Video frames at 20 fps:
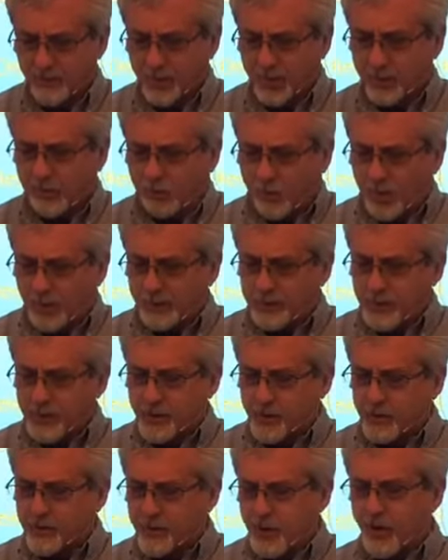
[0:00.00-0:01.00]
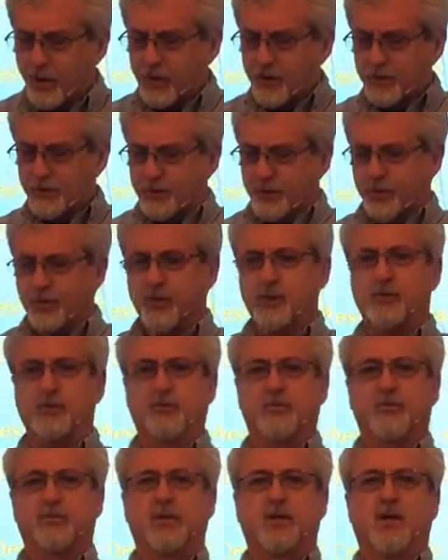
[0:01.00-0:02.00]
What do you turn to
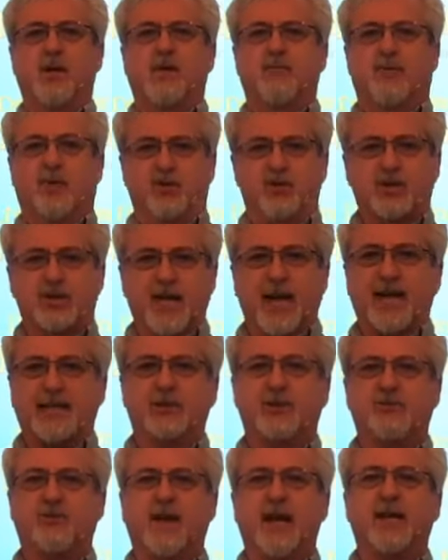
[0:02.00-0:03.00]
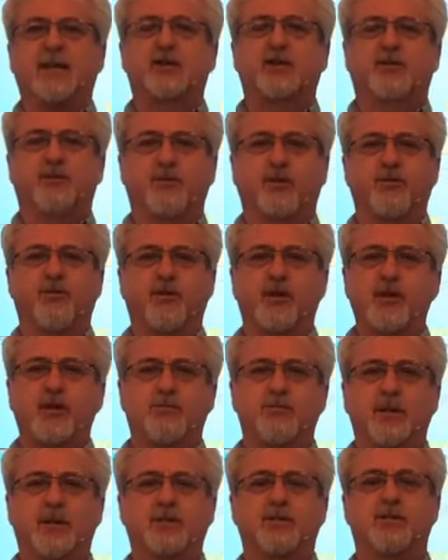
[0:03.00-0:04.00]
for satisfaction,
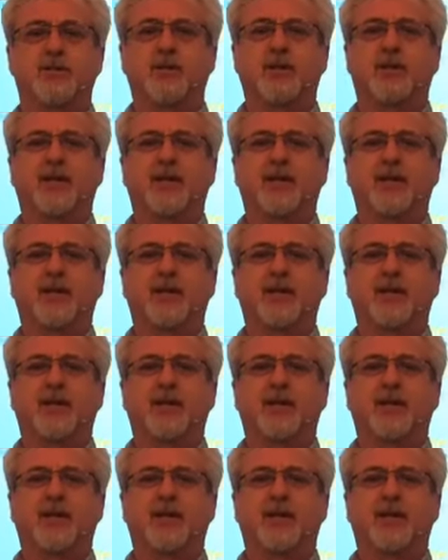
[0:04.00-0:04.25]
fulfillment